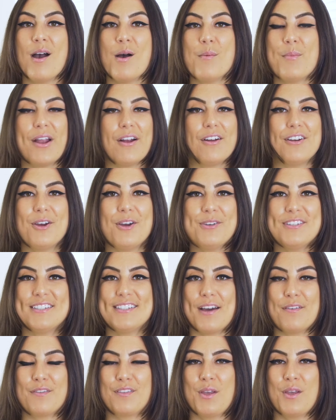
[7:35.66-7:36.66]
Peridot is
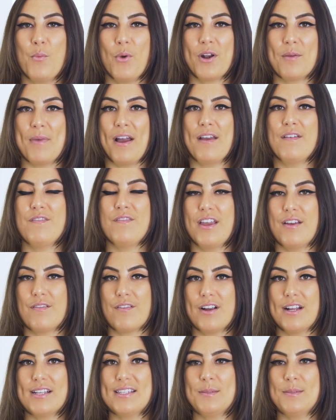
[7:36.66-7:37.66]
definitely one of my
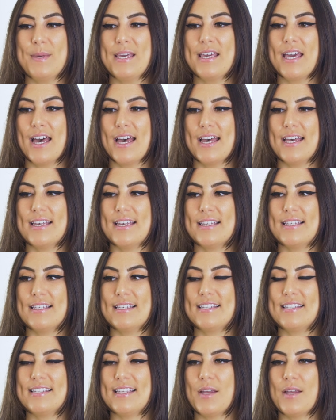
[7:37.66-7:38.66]
favorites
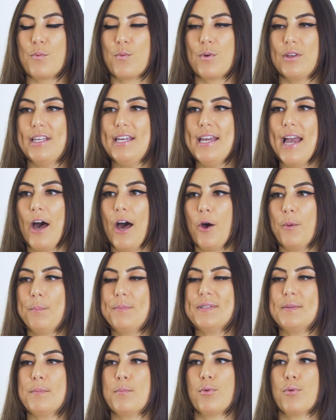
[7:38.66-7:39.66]
because it really
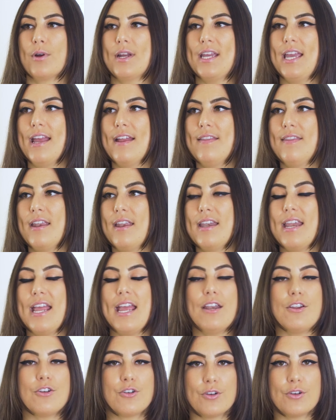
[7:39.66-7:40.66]
helps bring in an
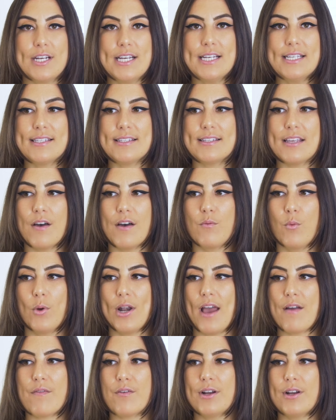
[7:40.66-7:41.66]
increase of
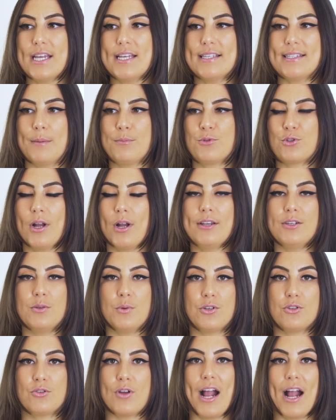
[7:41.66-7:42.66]
whatever it is I'm trying to
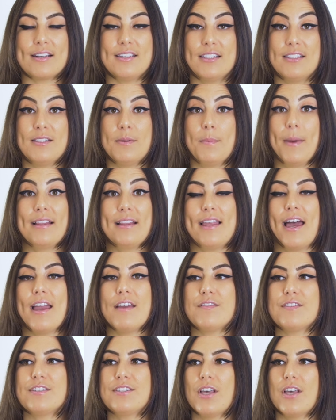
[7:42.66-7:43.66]
attract into my
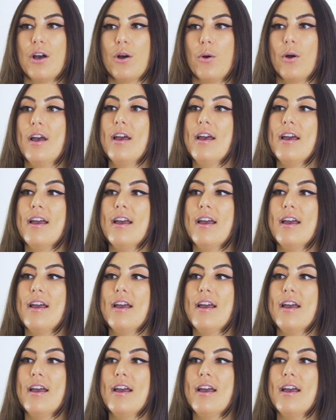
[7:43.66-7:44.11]
life. So